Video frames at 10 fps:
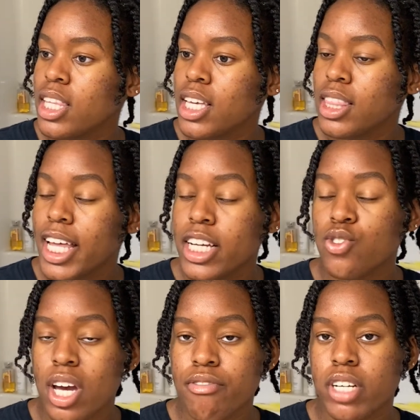let it
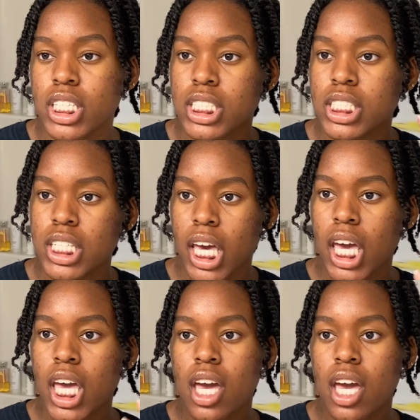dry for at least a day